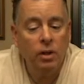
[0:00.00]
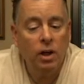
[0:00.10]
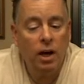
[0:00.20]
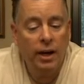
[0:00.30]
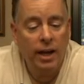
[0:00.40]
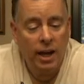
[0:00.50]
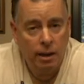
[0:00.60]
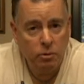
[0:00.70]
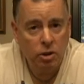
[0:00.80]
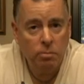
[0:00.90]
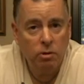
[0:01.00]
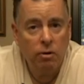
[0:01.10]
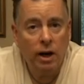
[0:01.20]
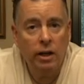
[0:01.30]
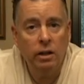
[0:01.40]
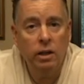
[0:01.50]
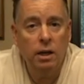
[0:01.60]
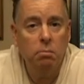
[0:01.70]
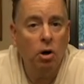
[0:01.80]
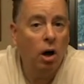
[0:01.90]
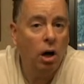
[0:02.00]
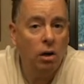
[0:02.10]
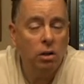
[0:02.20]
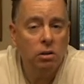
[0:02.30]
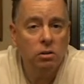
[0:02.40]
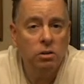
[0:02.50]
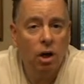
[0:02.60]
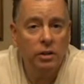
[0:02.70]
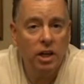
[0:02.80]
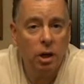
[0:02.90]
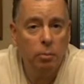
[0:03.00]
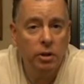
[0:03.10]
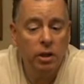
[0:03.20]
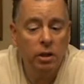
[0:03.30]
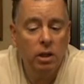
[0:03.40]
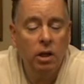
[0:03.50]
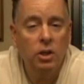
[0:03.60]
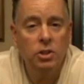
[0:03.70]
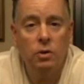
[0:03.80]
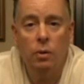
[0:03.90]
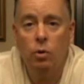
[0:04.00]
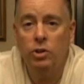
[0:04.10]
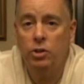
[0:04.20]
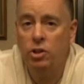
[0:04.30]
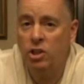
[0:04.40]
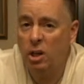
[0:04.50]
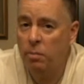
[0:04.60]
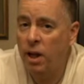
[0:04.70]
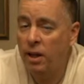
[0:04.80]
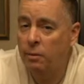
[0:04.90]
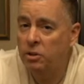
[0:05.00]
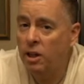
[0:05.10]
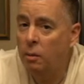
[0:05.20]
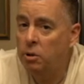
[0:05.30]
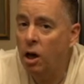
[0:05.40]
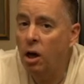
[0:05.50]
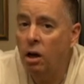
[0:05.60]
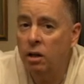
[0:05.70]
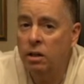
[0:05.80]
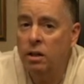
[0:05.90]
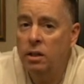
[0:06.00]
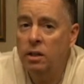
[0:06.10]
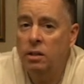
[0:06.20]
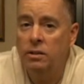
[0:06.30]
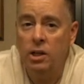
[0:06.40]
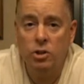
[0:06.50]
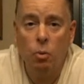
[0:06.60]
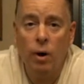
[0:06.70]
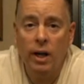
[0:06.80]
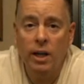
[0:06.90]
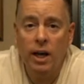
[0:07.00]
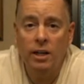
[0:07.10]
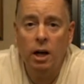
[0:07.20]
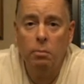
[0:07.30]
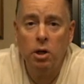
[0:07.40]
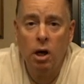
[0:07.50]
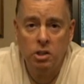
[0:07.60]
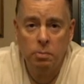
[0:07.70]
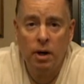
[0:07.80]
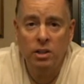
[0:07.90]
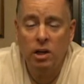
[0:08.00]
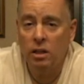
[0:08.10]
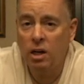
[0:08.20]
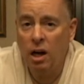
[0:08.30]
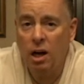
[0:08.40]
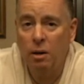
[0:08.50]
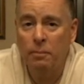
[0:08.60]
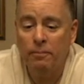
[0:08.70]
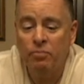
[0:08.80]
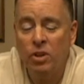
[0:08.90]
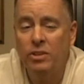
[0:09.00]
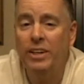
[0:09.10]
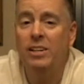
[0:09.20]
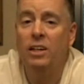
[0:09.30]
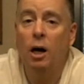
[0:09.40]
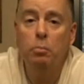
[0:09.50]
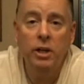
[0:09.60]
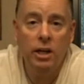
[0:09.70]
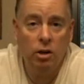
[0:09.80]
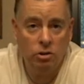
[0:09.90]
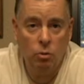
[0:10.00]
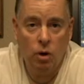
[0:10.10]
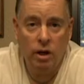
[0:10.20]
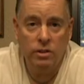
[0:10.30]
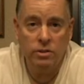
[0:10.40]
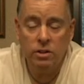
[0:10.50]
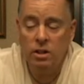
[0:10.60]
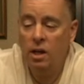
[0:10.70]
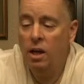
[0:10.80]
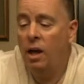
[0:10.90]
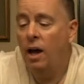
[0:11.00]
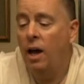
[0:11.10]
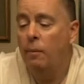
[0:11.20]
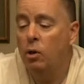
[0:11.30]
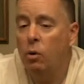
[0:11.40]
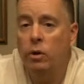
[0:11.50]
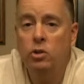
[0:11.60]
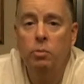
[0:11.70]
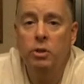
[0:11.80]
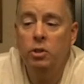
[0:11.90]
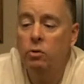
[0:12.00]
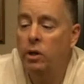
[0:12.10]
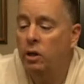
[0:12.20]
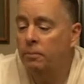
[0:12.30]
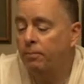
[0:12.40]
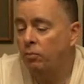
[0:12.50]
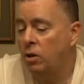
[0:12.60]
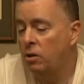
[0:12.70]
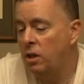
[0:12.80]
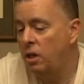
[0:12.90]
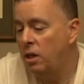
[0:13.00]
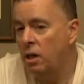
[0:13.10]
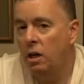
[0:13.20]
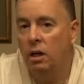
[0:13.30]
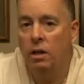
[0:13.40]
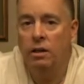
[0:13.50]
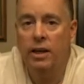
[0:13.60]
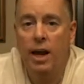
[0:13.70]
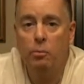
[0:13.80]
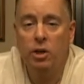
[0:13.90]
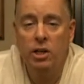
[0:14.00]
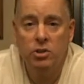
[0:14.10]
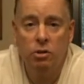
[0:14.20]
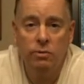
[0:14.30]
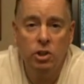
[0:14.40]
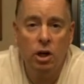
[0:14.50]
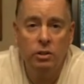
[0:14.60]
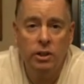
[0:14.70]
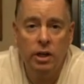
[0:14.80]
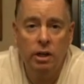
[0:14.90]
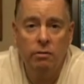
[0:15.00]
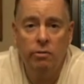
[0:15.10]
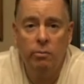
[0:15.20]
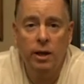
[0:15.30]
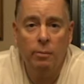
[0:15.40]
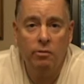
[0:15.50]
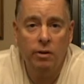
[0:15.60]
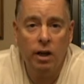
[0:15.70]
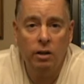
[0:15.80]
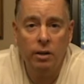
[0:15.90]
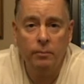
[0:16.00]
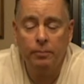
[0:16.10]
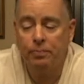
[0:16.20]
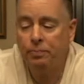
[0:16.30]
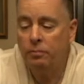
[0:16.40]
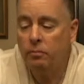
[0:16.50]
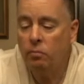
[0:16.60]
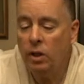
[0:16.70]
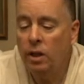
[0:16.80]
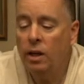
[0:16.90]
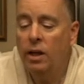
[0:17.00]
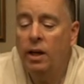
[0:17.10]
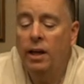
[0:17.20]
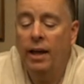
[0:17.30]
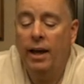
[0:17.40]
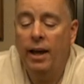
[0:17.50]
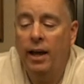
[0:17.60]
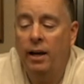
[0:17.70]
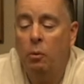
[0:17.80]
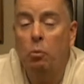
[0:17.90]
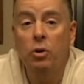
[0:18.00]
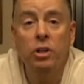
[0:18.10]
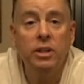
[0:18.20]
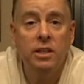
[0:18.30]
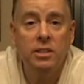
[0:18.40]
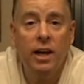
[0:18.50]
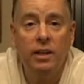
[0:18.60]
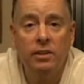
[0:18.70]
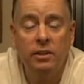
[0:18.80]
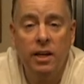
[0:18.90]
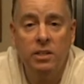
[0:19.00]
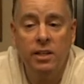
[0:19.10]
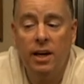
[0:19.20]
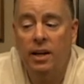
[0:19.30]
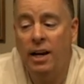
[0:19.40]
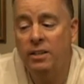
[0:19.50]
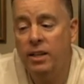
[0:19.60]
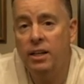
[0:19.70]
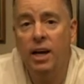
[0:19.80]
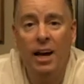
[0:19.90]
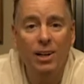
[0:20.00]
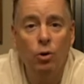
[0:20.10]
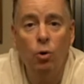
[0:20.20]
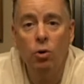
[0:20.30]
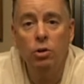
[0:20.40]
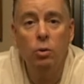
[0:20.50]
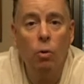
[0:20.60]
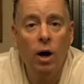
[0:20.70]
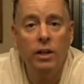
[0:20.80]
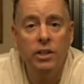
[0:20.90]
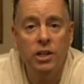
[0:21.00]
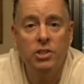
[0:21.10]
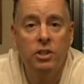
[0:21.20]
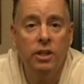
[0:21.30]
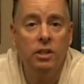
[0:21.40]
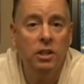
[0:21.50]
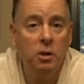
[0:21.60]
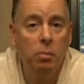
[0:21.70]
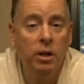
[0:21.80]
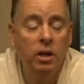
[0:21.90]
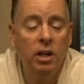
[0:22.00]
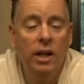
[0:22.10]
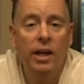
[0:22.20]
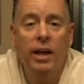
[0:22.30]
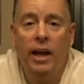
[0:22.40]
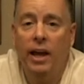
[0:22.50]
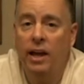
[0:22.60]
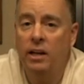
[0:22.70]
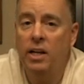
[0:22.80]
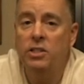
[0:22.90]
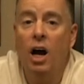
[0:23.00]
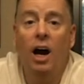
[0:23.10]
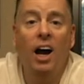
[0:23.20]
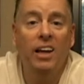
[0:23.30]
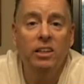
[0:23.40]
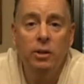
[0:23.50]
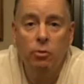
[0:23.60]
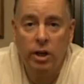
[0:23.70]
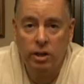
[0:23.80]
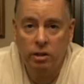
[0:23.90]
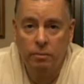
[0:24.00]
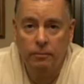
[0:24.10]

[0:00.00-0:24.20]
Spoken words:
I am going to be writing a blog on the company, so I want you to check back in with that blog, desertwineguy.blogspot.com, to get an update on the wines. I'm going to be doing the Cabernet Sauvignon today from Napa Valley, and I'm really excited to taste that. I did kind of Google the wine yesterday a little bit, and it's highly rated.